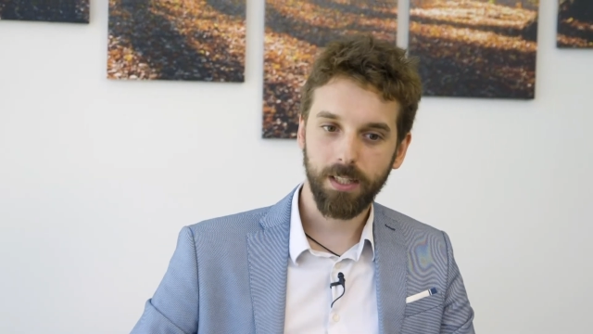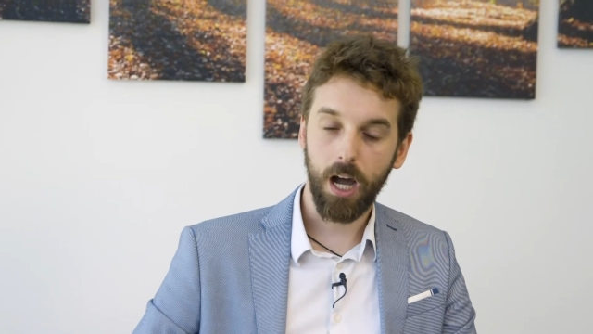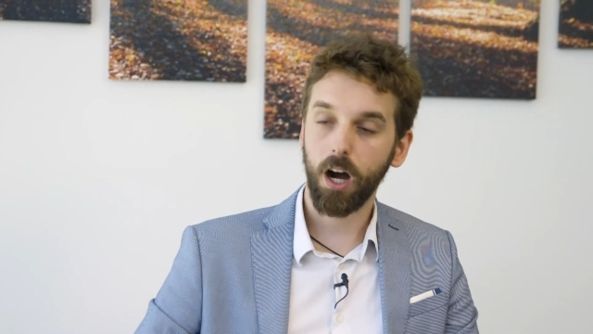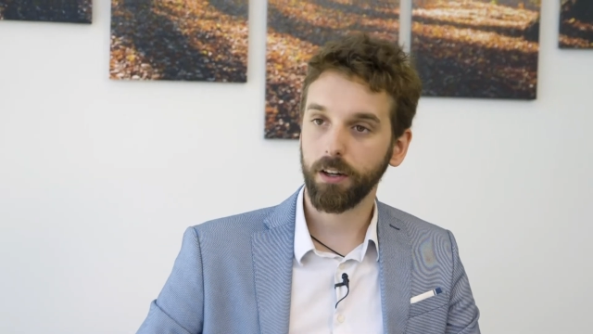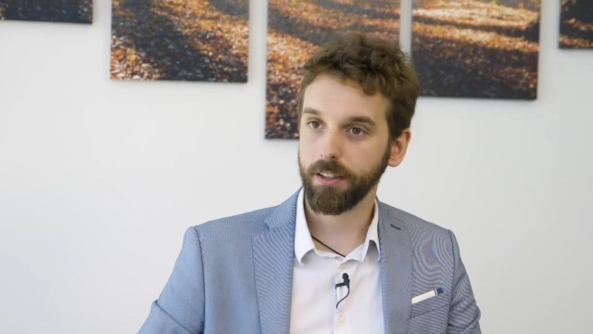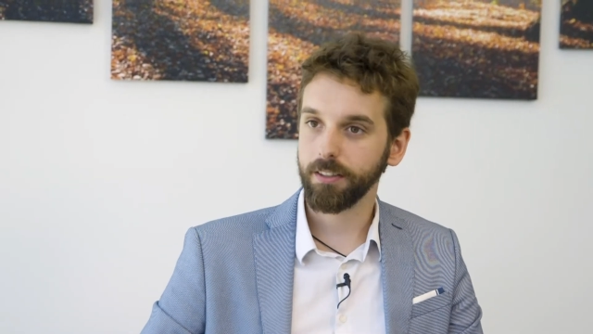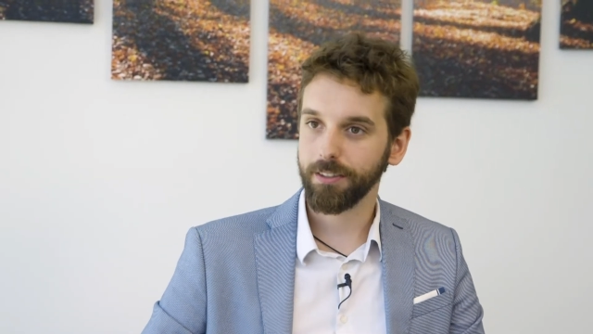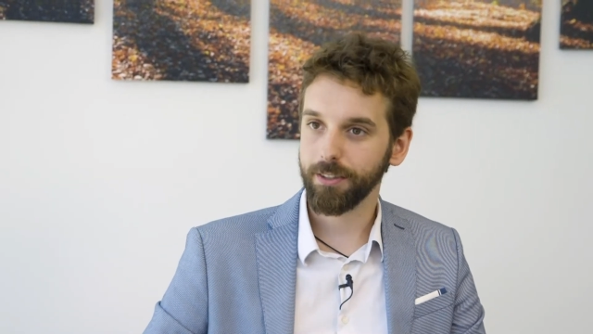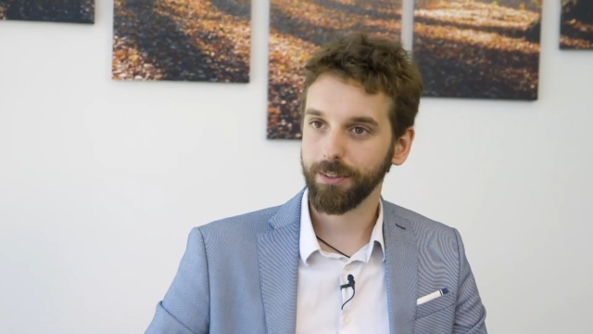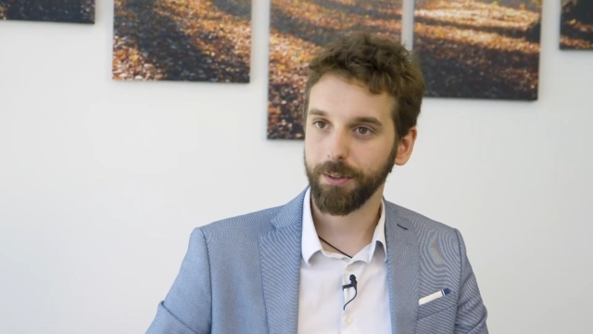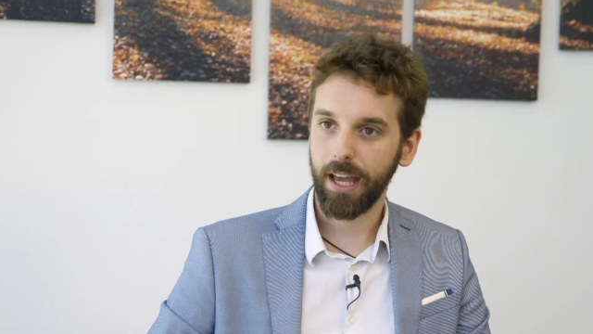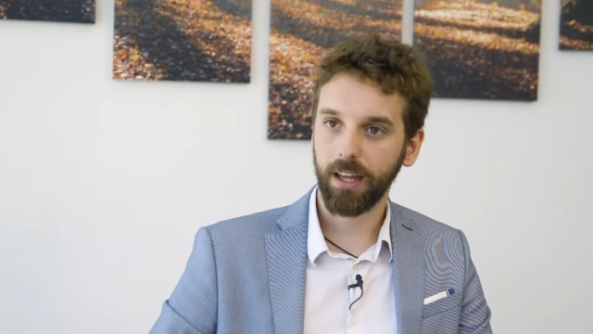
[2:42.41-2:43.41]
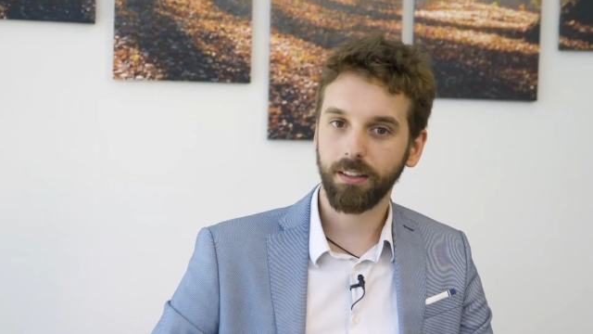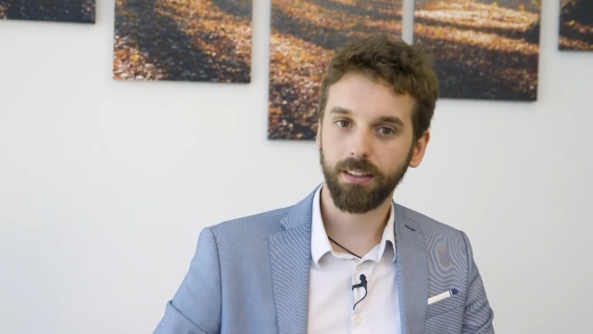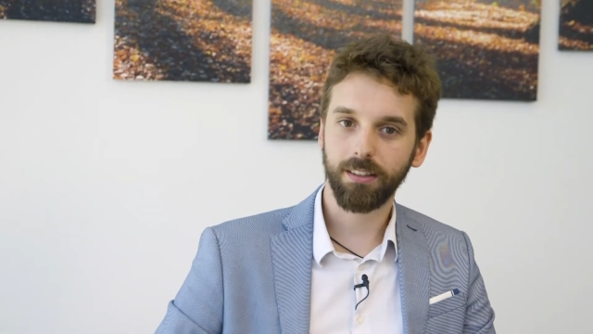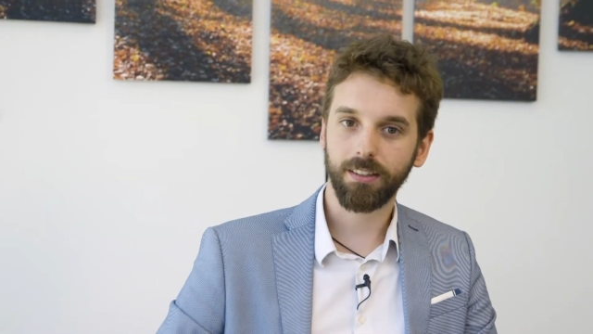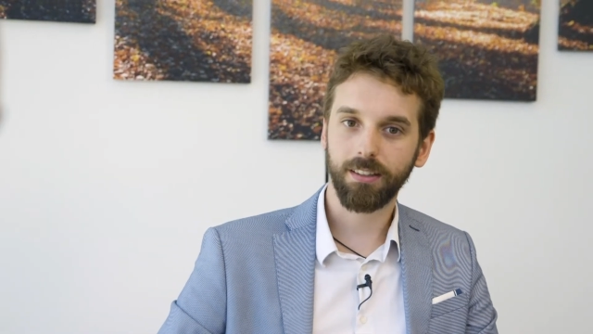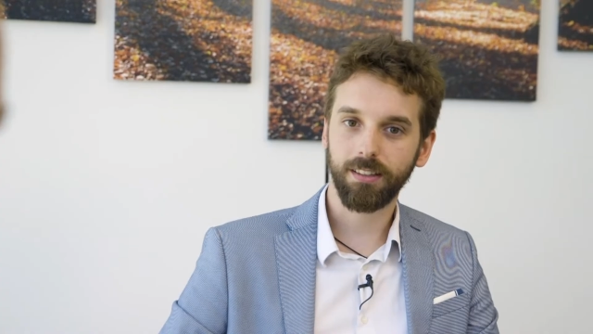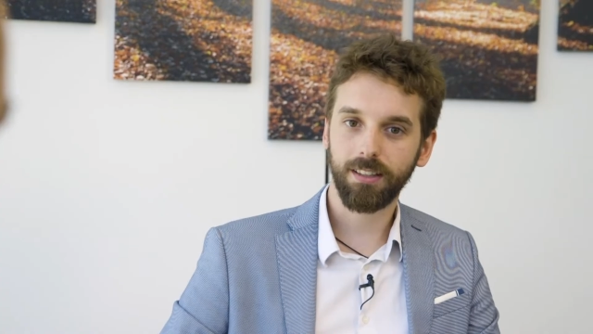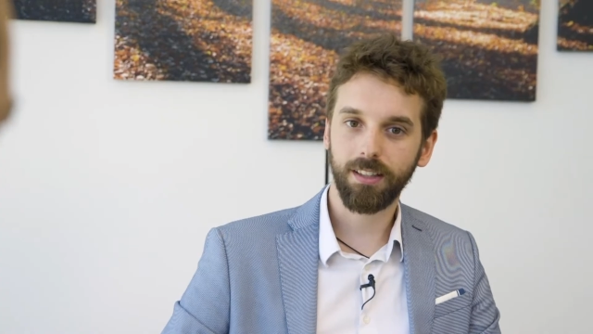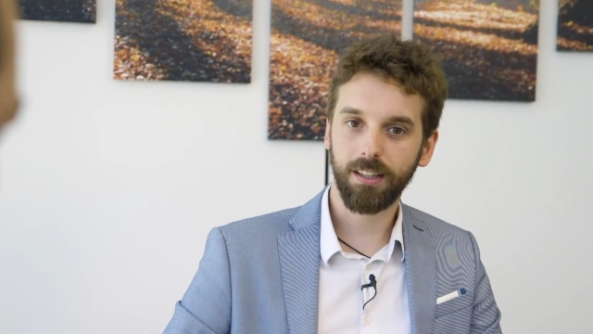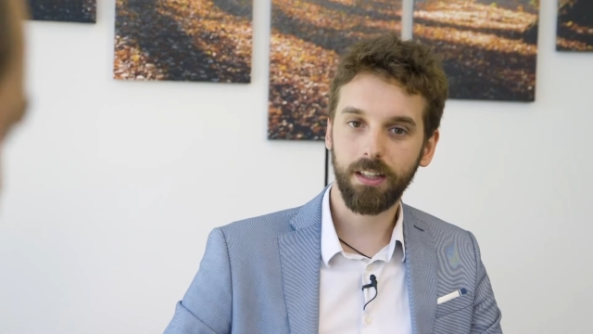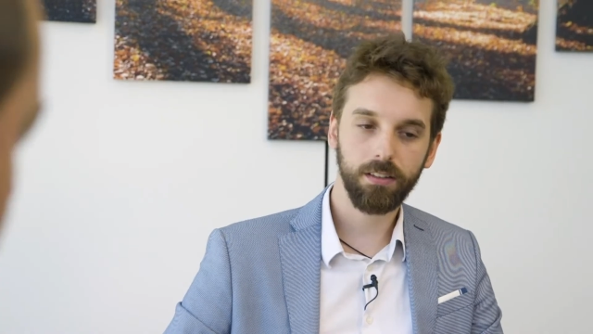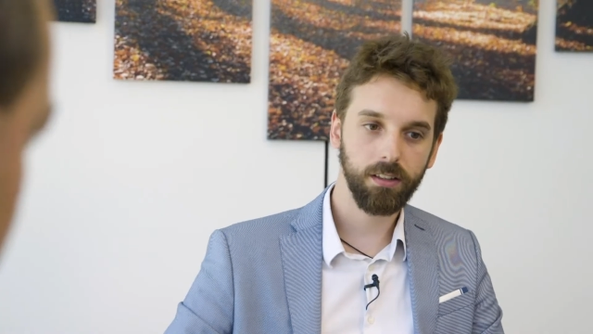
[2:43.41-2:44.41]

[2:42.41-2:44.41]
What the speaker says: heart issue, and he